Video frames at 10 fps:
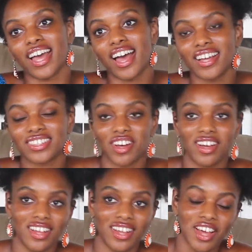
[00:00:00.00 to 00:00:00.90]
Yeah, so
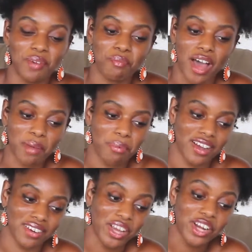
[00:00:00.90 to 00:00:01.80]
my
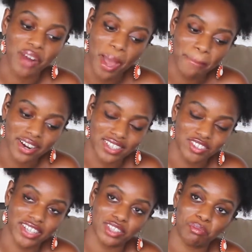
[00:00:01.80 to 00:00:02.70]

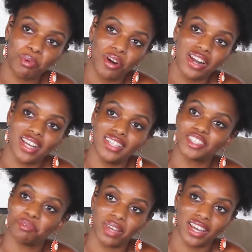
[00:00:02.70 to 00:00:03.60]
grandparents were actually born
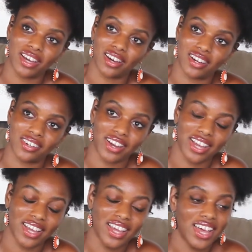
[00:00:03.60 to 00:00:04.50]
in Jamaica,
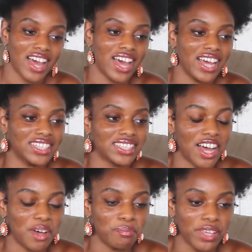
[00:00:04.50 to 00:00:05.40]
right? And
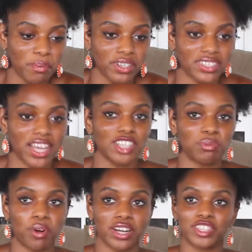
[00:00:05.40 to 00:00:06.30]
me personally, I was
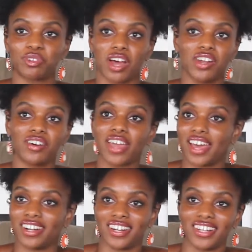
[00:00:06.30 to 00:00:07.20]
born in Toronto,
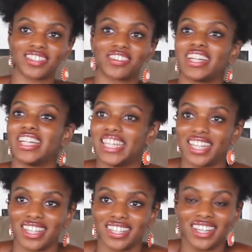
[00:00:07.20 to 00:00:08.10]
Canada, so
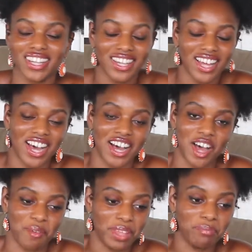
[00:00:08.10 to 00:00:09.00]
Canadian.
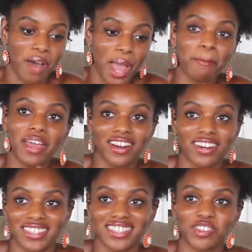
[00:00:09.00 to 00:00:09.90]
And my
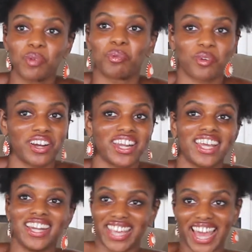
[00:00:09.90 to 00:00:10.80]
parents were born
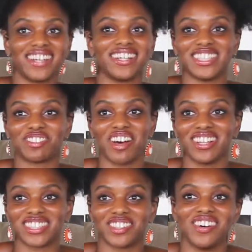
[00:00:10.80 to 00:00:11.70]
in Canada as
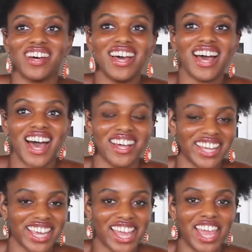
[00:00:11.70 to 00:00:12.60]
well. So okay. I'm
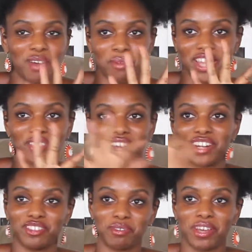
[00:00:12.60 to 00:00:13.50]
like hanging by a
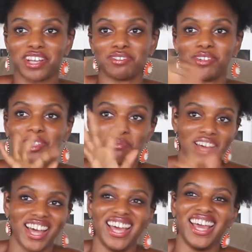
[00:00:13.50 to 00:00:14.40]
thread of Jamaican roots,
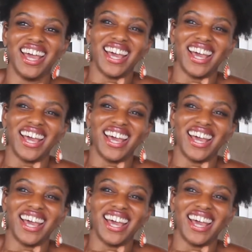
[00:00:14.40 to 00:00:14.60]
right.